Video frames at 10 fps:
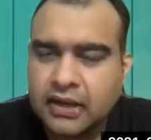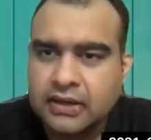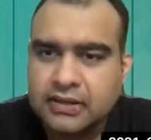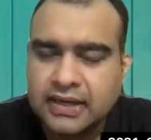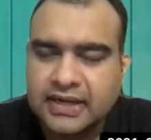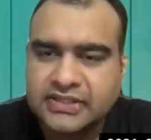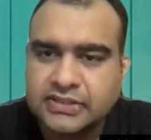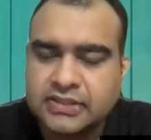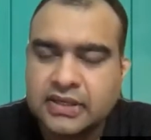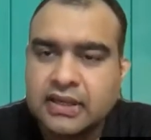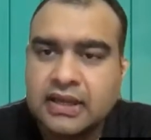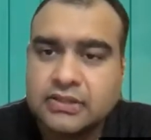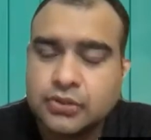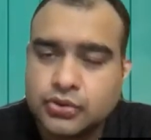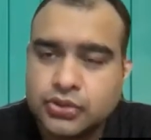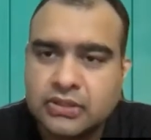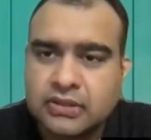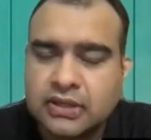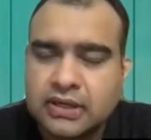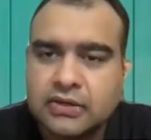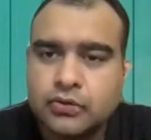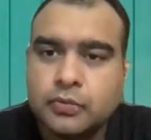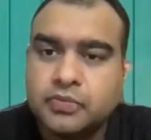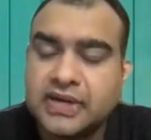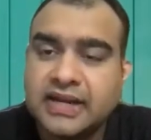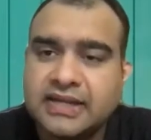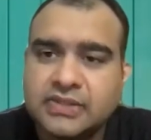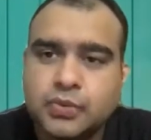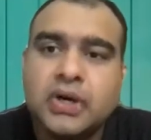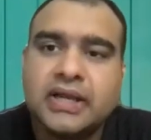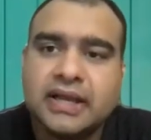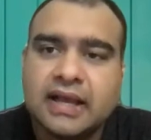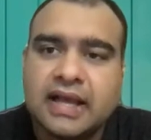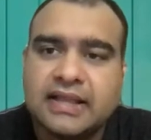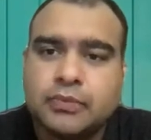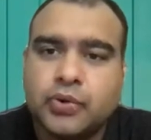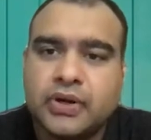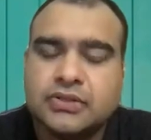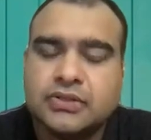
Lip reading: connections, and social loop really is working at that point.